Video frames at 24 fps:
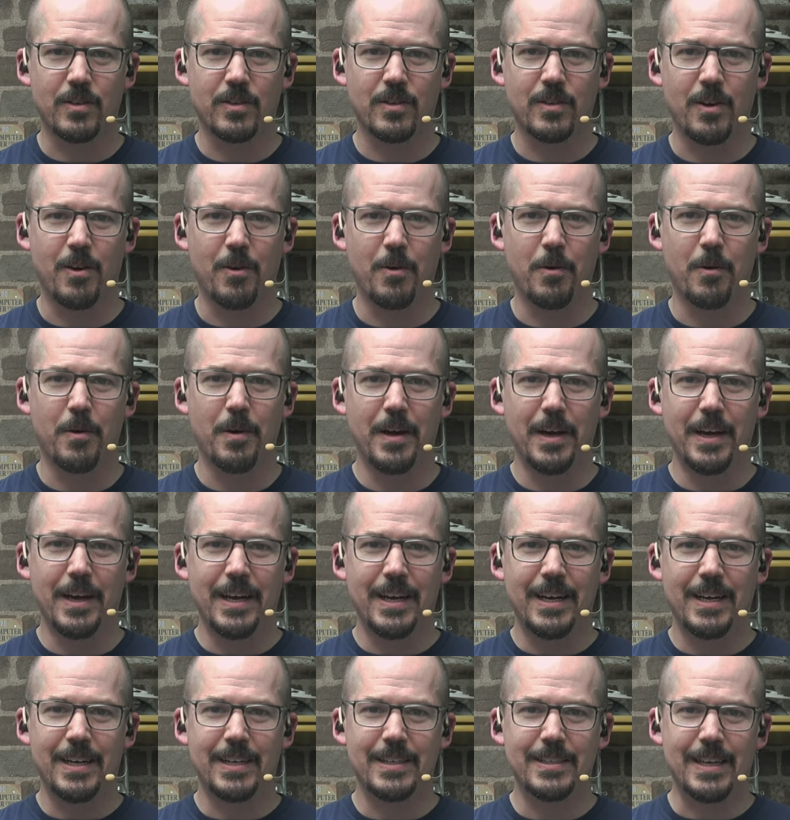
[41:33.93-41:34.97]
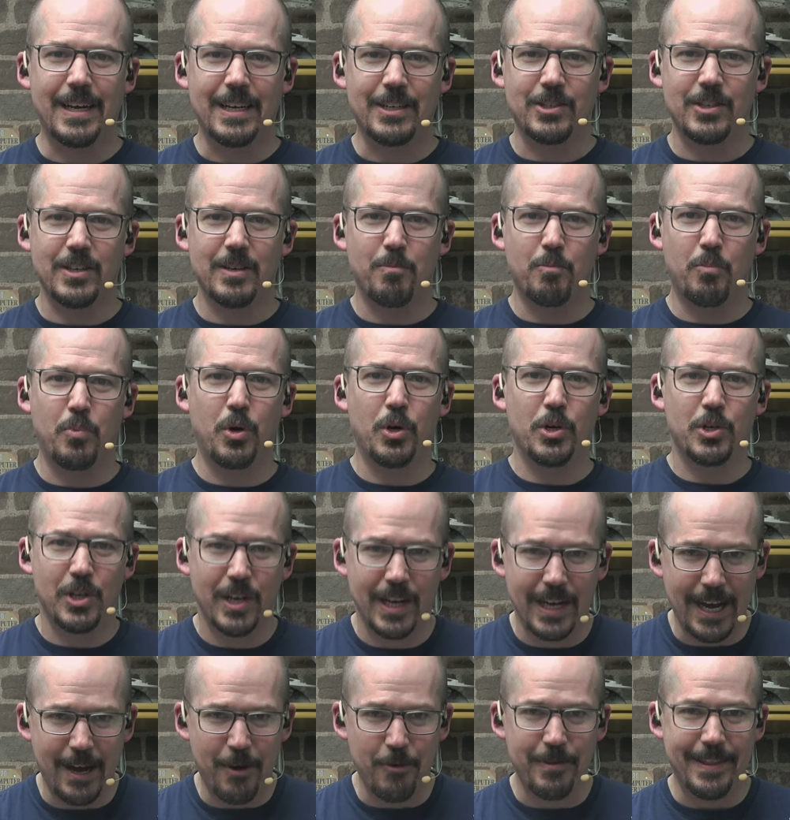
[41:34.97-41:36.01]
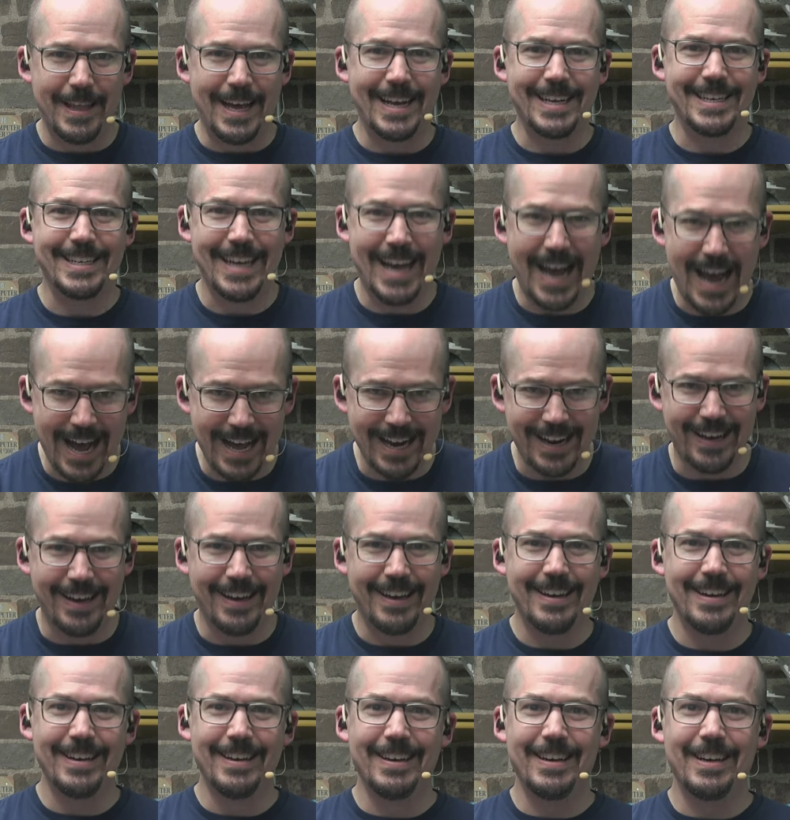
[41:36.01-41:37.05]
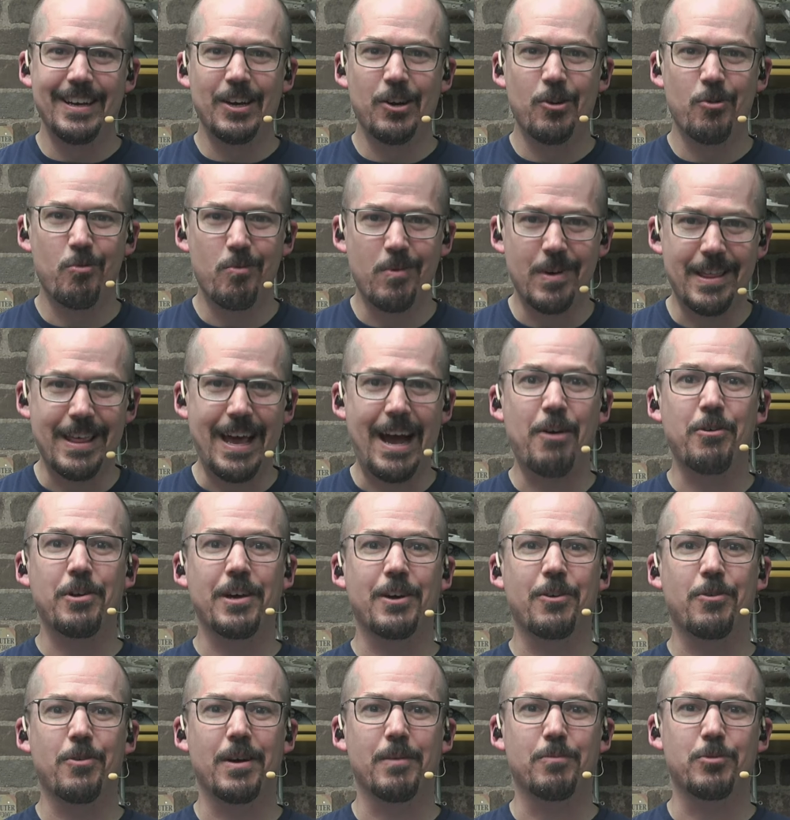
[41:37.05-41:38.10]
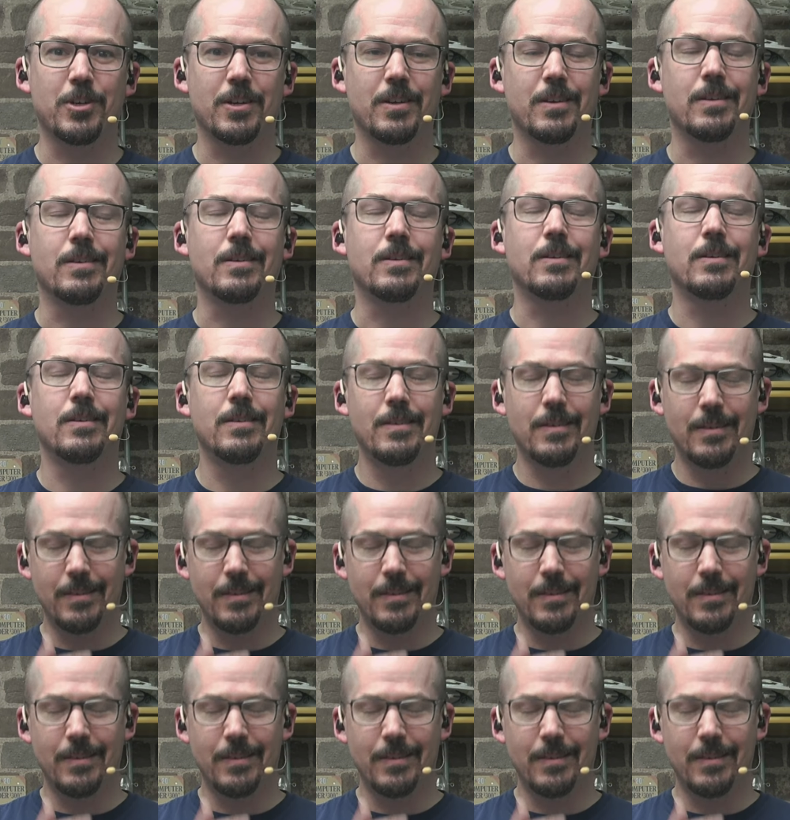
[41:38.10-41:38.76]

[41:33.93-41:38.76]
So it's actually pushing out that data without encryption.